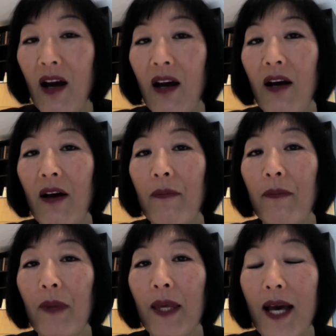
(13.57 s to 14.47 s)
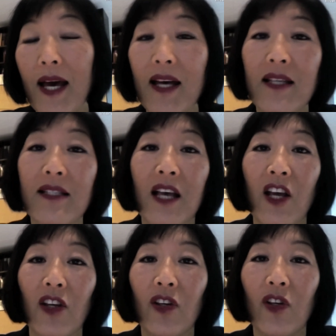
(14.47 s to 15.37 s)
because
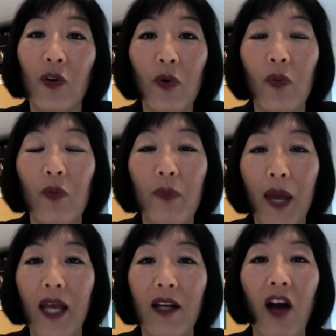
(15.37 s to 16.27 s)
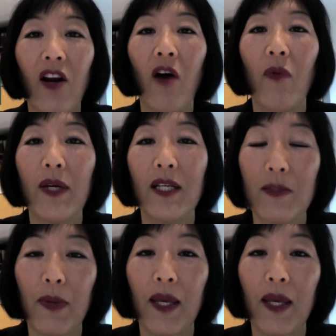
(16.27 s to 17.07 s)
you may not always